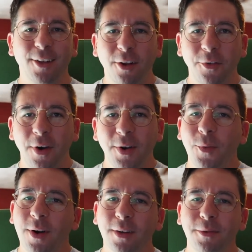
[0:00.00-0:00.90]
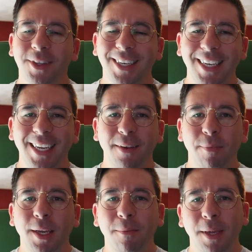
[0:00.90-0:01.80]
Hello, everyone. Welcome to the
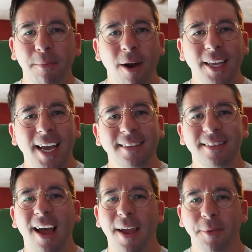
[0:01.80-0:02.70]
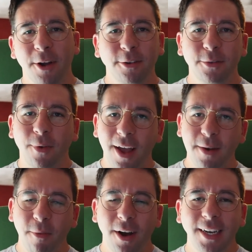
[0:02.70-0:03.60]
DPB podcast. I'm your host,
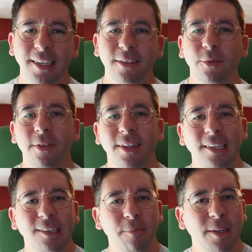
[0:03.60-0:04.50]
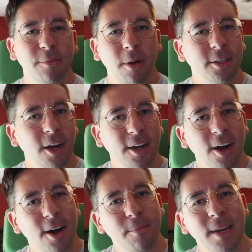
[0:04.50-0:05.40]
Ryan Mondis, with
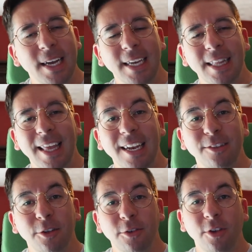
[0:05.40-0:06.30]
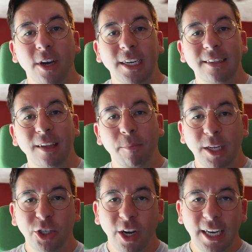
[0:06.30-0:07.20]
DisneyPinsBlog.com, the latest news on Disney
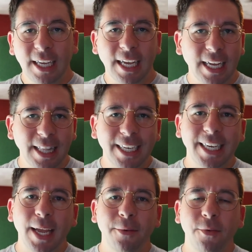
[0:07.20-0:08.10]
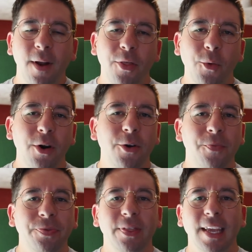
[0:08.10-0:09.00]
pin trading and collecting from around the world.
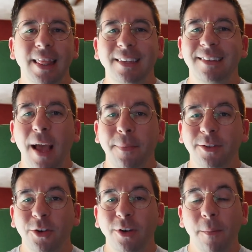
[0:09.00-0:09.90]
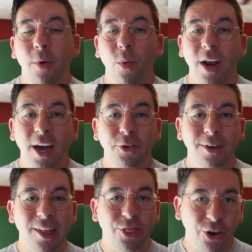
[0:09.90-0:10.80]
This is episode number
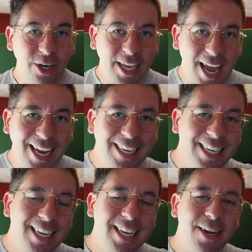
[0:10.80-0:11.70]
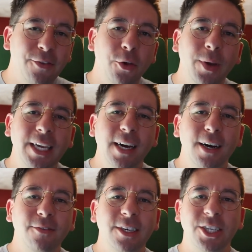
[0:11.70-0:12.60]
138 for the week
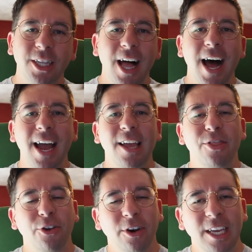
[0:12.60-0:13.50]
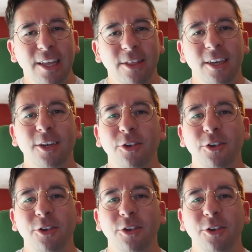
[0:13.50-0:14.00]
of July 30th,